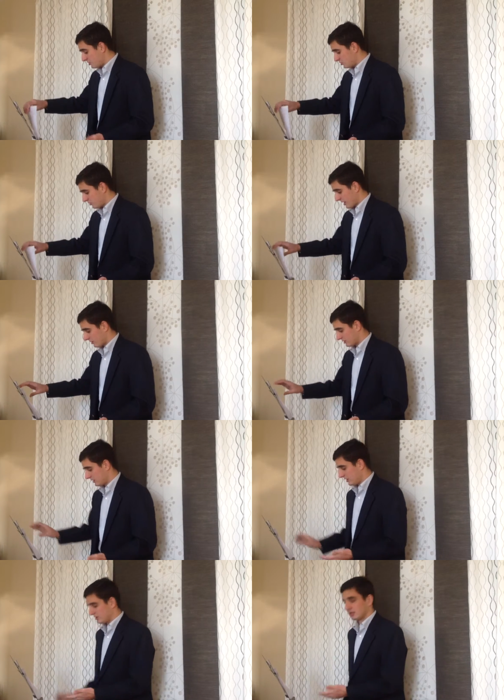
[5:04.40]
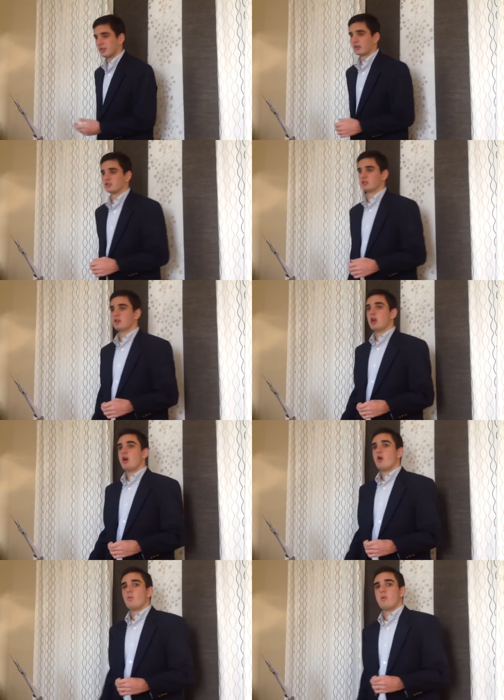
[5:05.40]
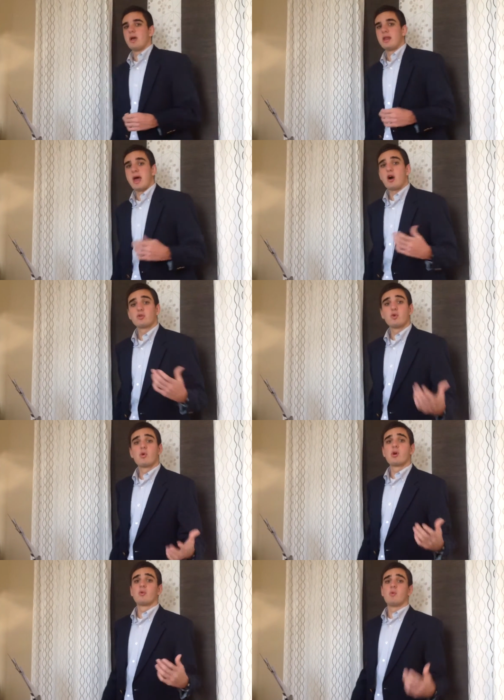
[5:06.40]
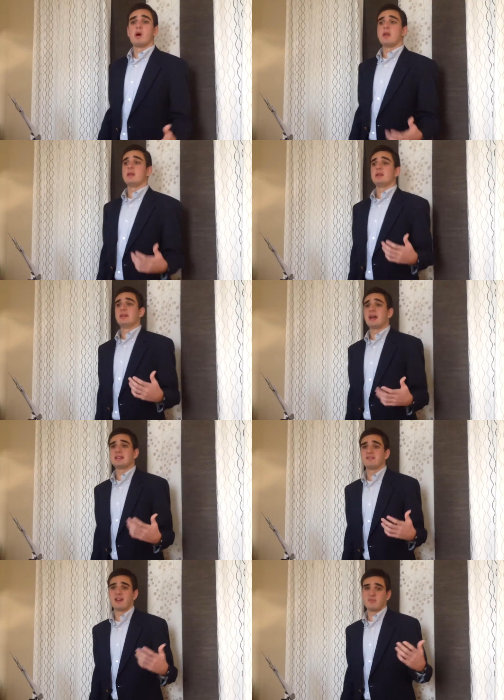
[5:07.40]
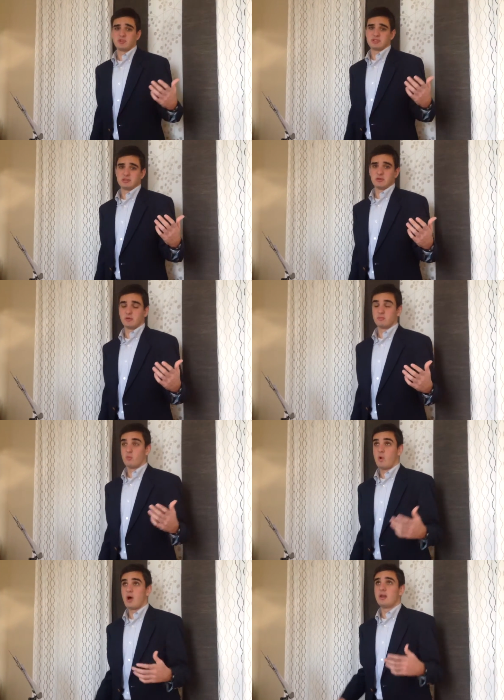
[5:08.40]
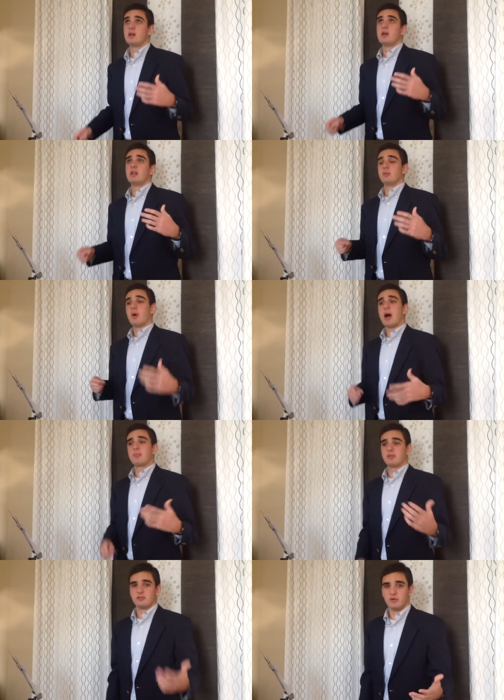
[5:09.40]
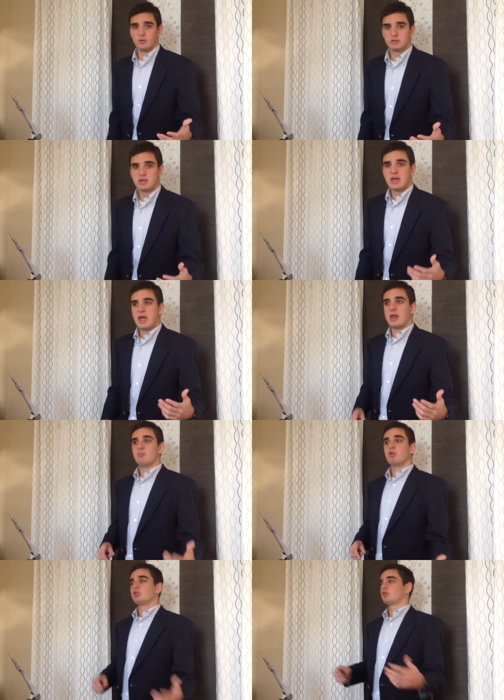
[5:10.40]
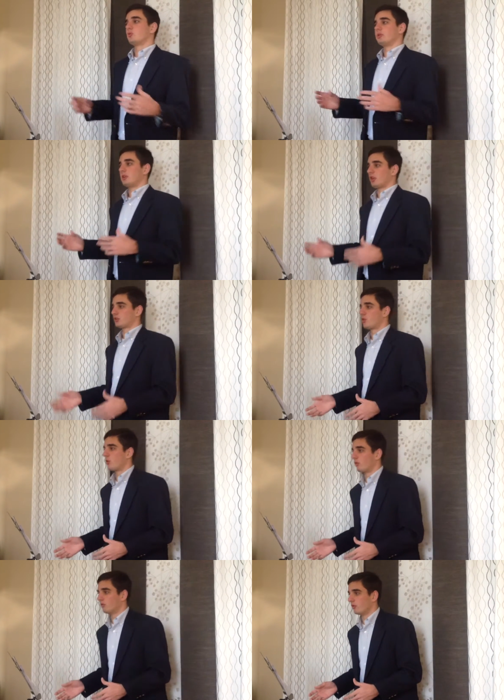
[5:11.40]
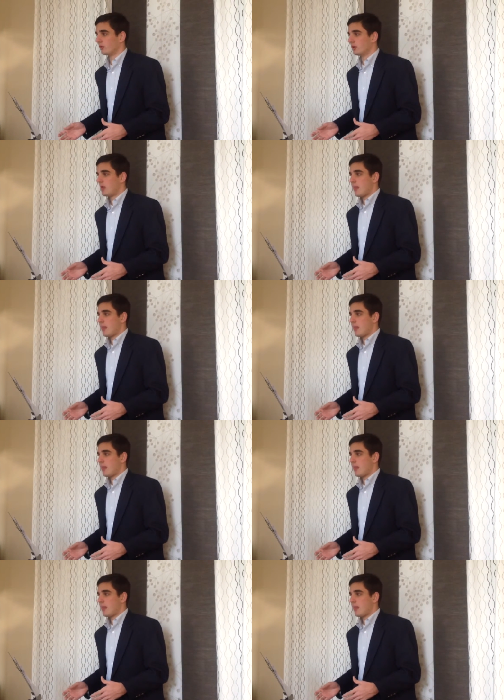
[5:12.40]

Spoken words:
in 2000, in this election, when Al Gore won 95%, or won the popular vote, and Bush won the electoral vote.